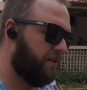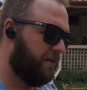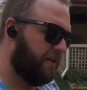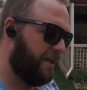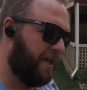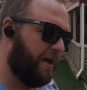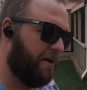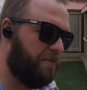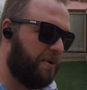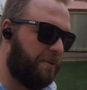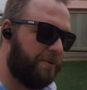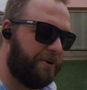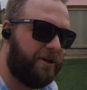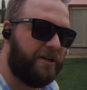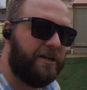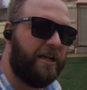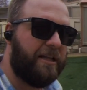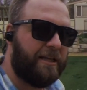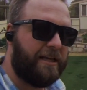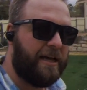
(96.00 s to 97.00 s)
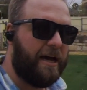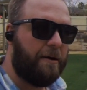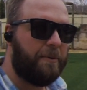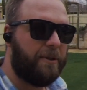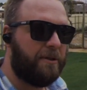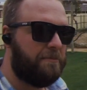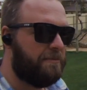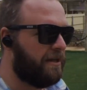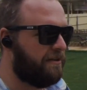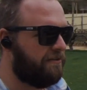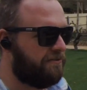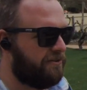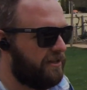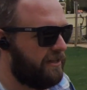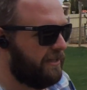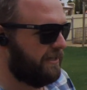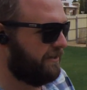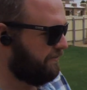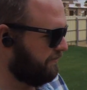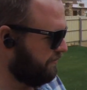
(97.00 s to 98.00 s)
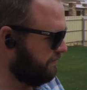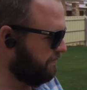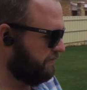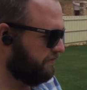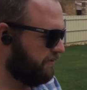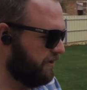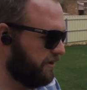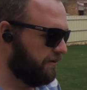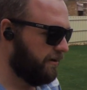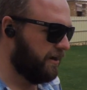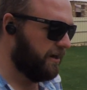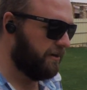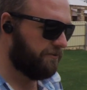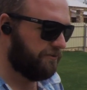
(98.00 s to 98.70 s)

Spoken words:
Yeah, we've probably got another couple of months at least of the ryegrass,